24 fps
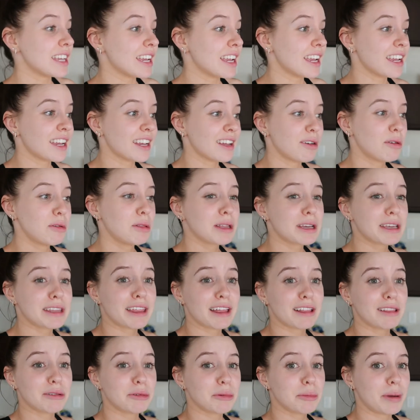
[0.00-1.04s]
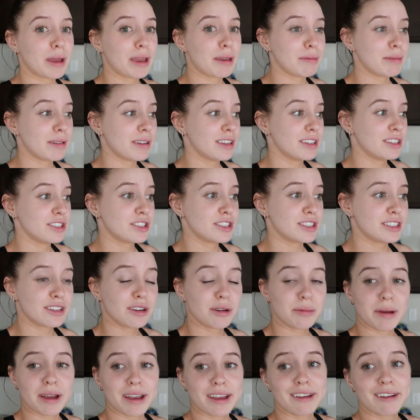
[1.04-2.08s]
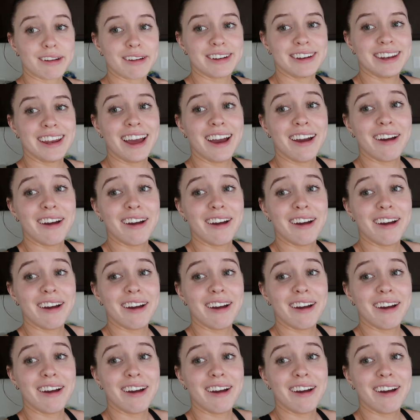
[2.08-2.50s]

And look at that little baby, she's in our backyard.